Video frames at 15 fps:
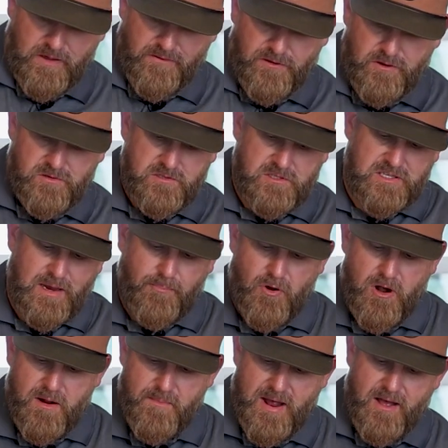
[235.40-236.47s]
separate
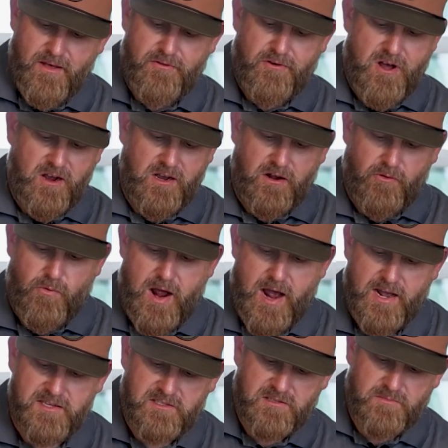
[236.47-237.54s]
them out, they're not going to
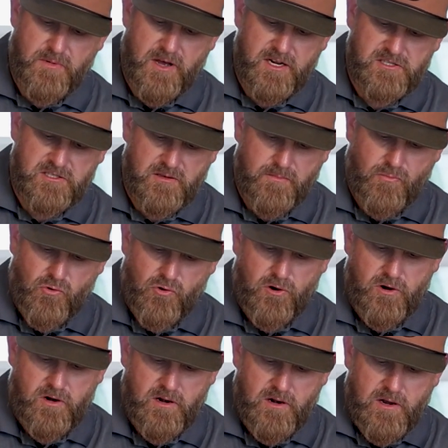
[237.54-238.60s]
rise as much. The
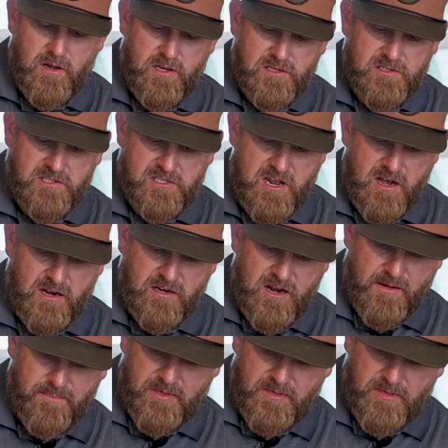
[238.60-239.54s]
more snugged up they